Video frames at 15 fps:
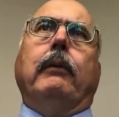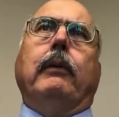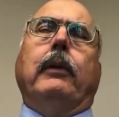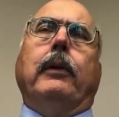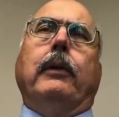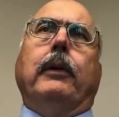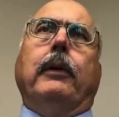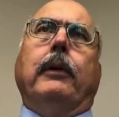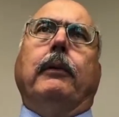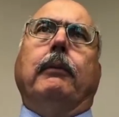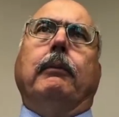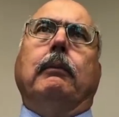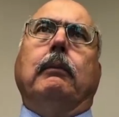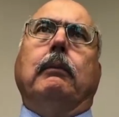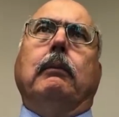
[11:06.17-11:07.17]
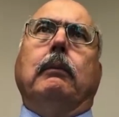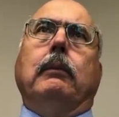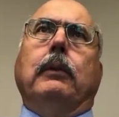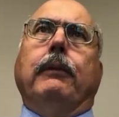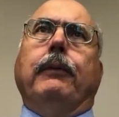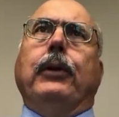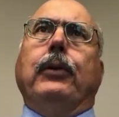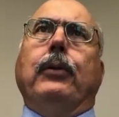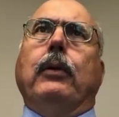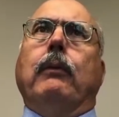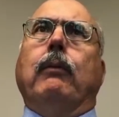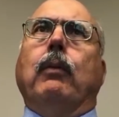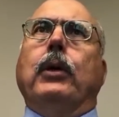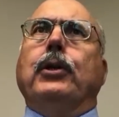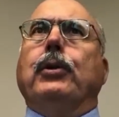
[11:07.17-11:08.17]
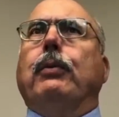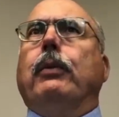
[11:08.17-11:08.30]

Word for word: the the the view of what you